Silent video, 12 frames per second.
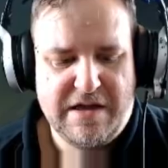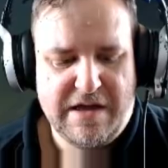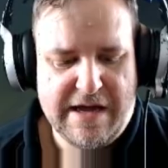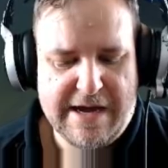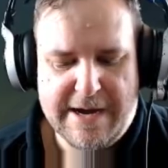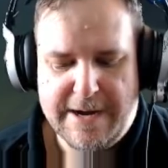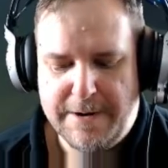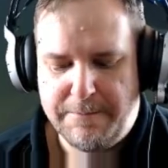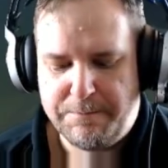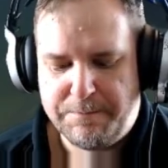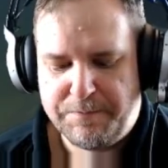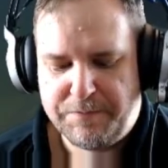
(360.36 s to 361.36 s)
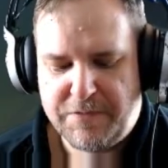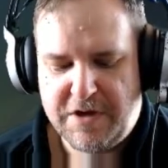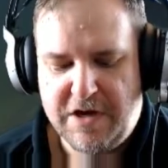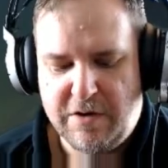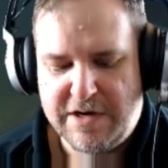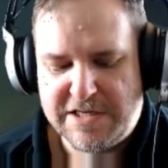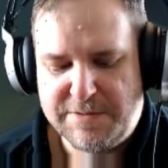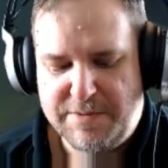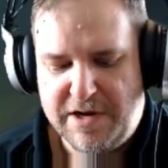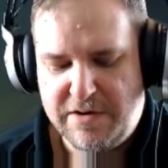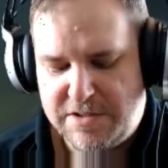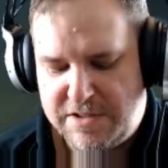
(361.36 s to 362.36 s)
You know, and I
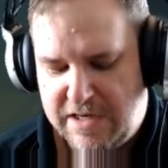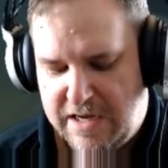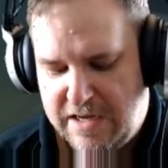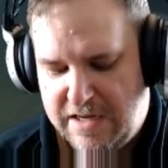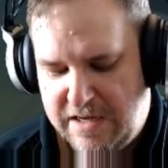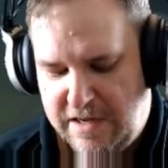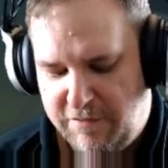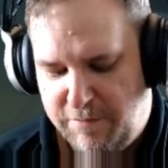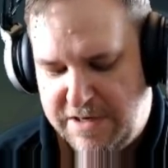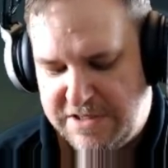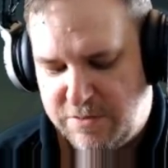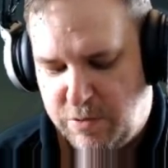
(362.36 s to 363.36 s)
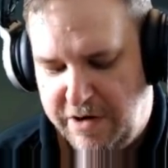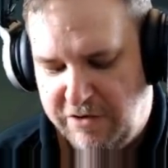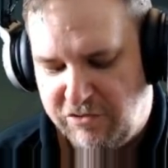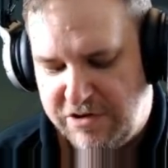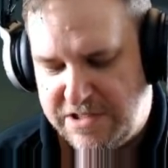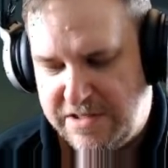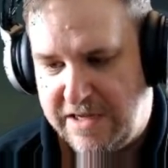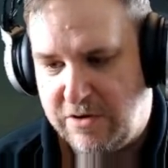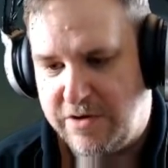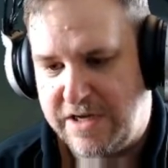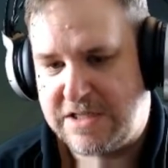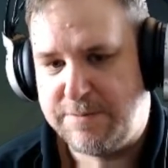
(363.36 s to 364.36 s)
suppose if Blizzard were interested, they
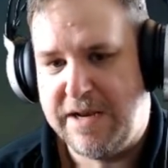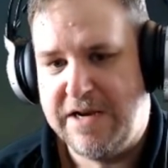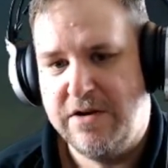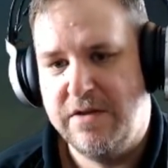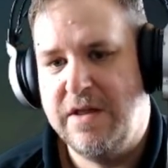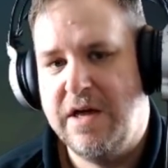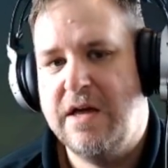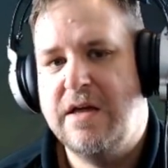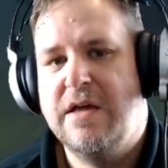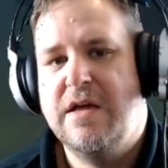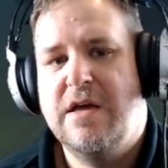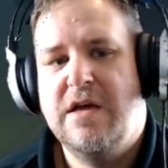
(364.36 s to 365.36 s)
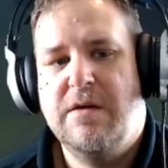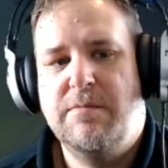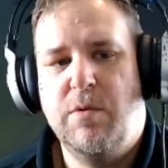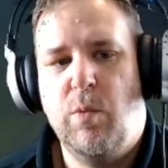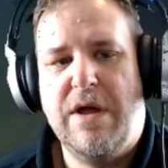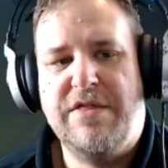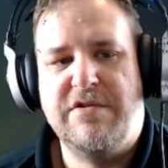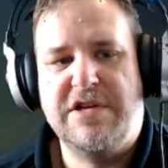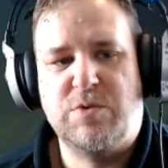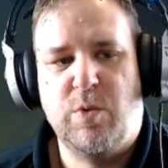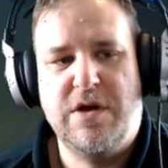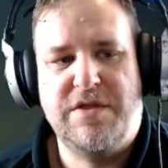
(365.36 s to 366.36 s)
could expand on that. But whether
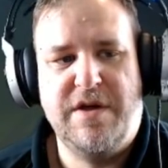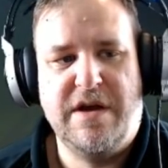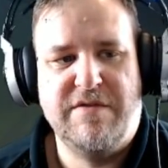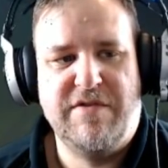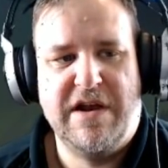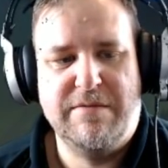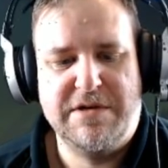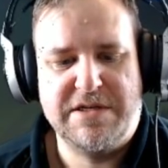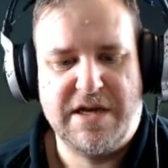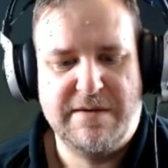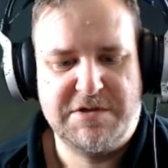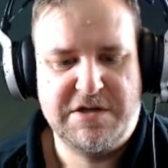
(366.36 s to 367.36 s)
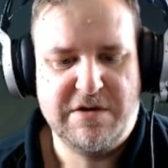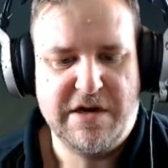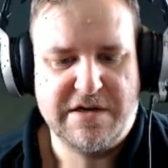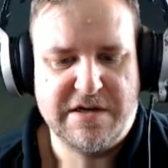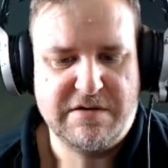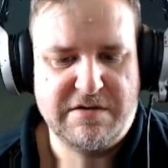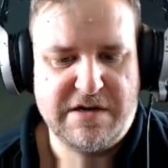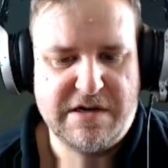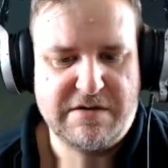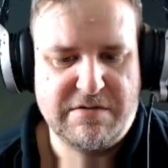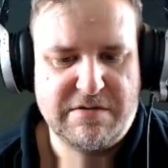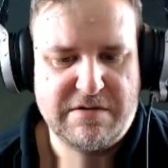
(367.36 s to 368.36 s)
it's worth their development time to do it, I don't know.